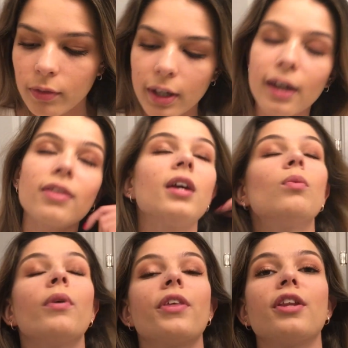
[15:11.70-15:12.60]
And
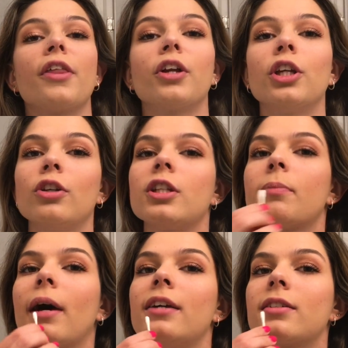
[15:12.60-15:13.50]
then with another
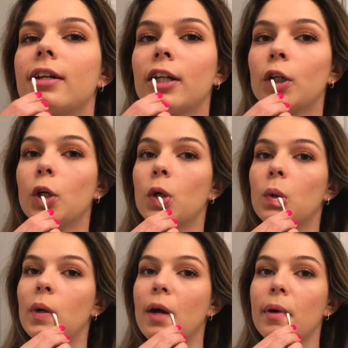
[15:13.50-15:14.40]
Q-tip, I just kind of
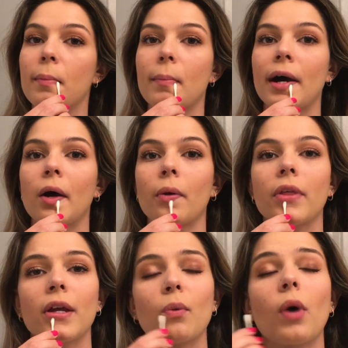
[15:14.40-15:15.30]
go around my mouth
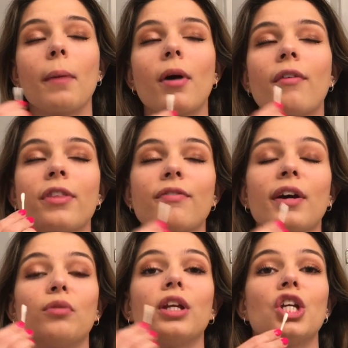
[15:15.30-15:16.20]
and wipe off the
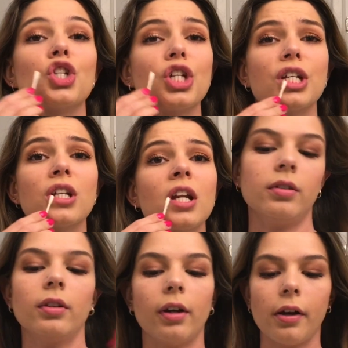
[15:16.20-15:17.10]
foundation.
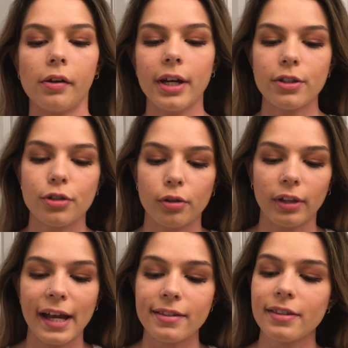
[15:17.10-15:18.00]
Alright, so
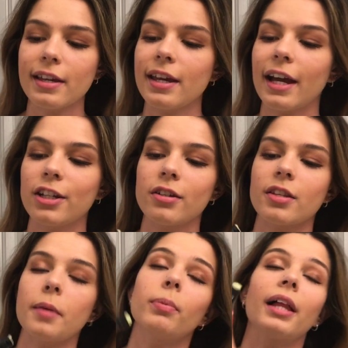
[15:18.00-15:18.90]
lastly, I just
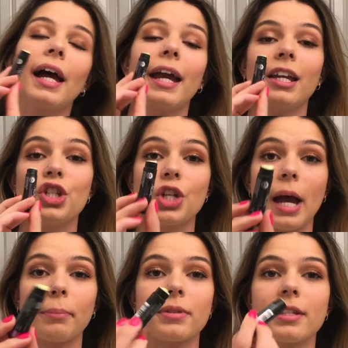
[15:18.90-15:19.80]
apply
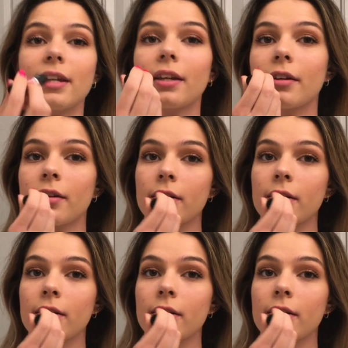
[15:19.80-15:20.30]
chapstick.